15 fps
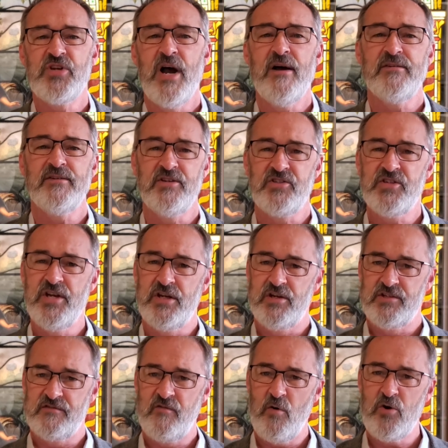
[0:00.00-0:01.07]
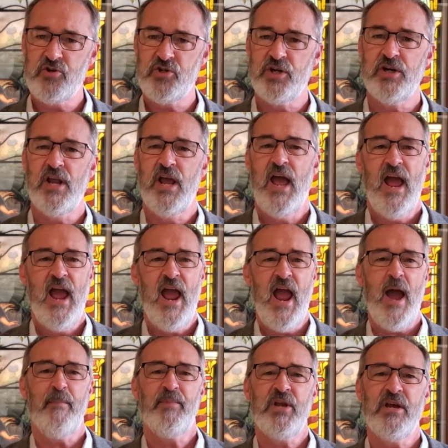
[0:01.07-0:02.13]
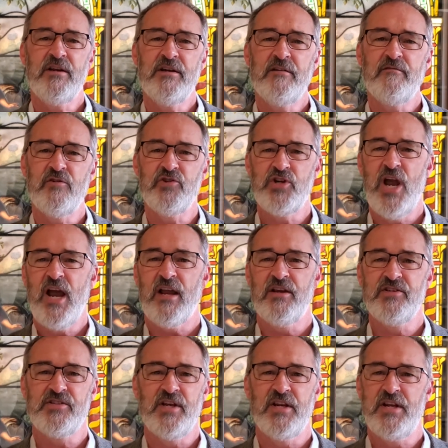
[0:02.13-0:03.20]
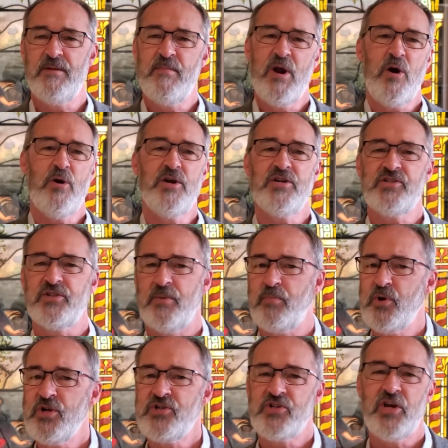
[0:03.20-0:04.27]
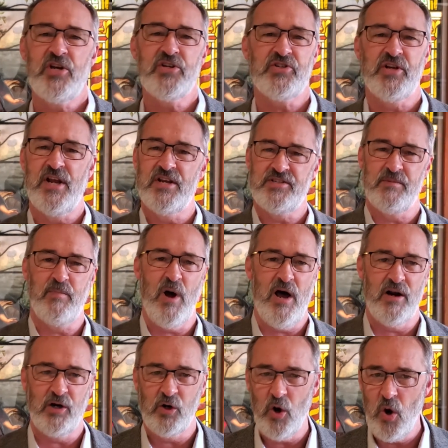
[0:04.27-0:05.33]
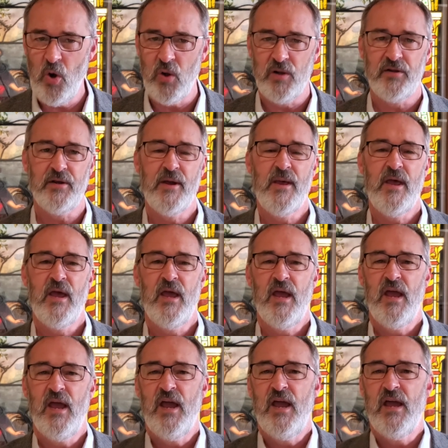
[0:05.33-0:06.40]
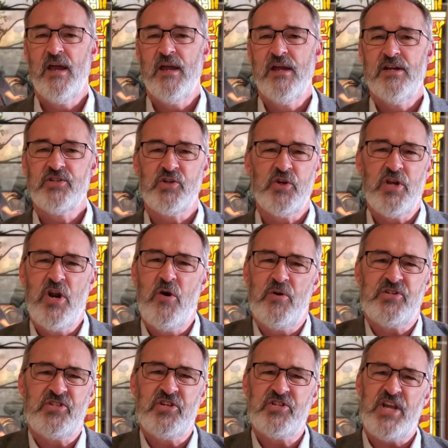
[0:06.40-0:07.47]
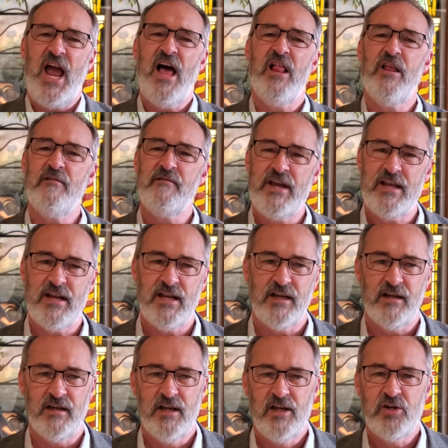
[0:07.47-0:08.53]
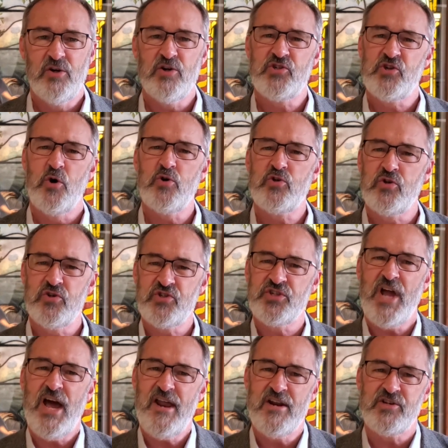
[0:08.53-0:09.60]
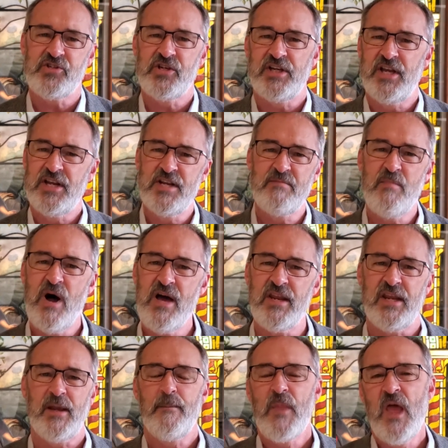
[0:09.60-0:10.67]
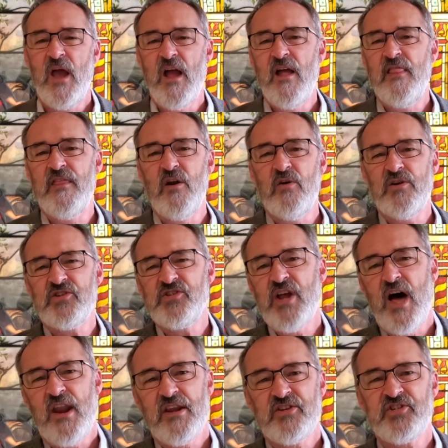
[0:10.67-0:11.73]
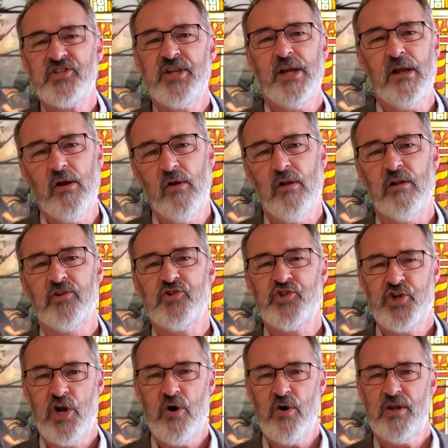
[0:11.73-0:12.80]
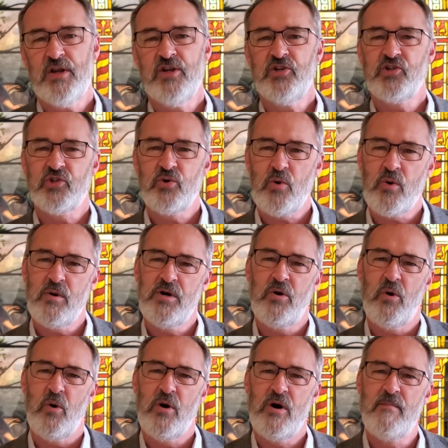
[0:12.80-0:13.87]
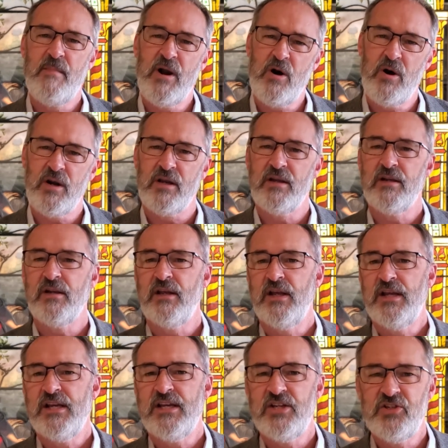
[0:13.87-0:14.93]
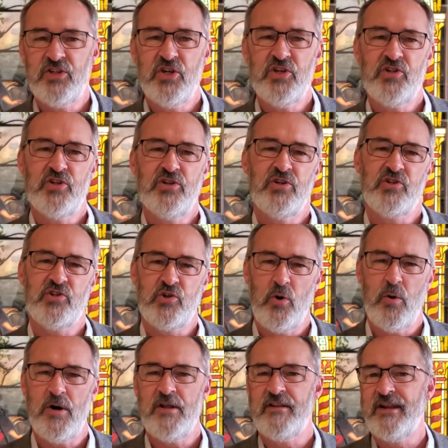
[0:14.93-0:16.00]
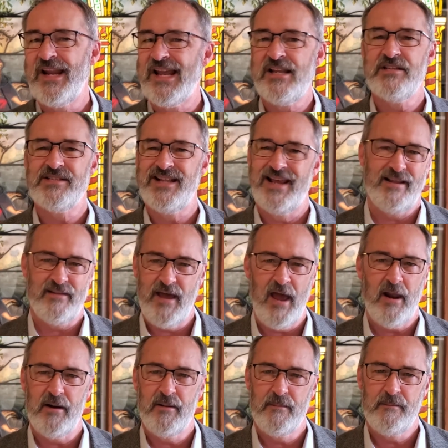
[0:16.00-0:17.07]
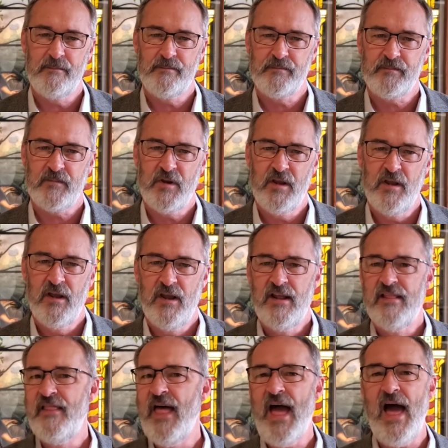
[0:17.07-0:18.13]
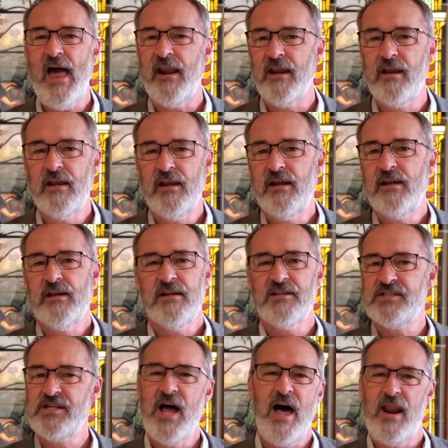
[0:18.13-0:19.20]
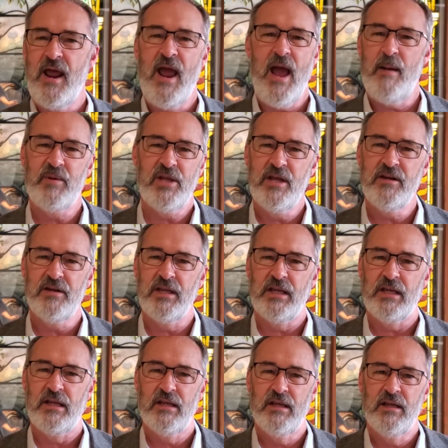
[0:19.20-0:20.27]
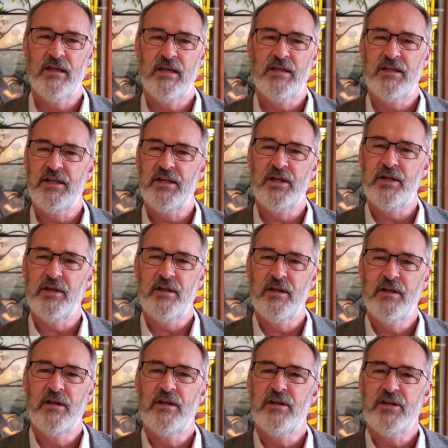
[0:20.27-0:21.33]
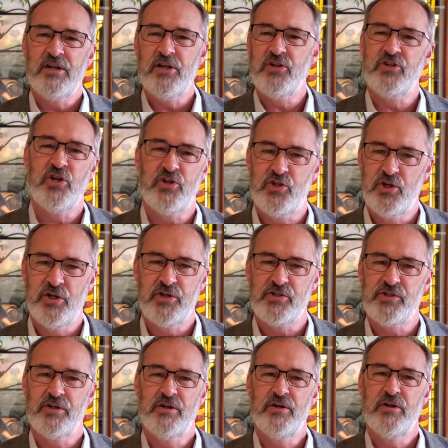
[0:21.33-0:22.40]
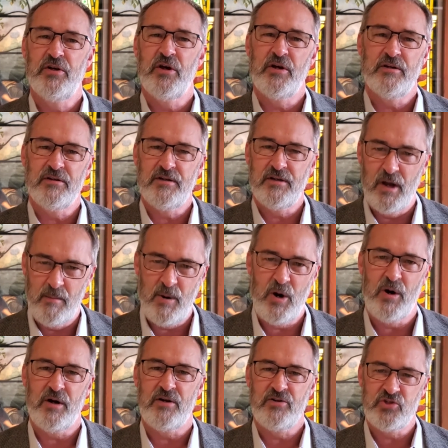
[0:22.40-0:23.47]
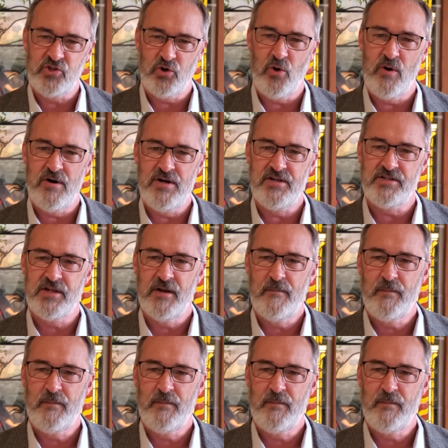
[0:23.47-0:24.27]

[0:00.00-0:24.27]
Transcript: out to seek his fortune happy ending for Jack is that he marries the princess and has a pot of gold. So, you know, it's this elevating your social status and getting money. There is not a single Cherokee story or American indigenous story that ends like that. That is not a happy ending in indigenous American stories.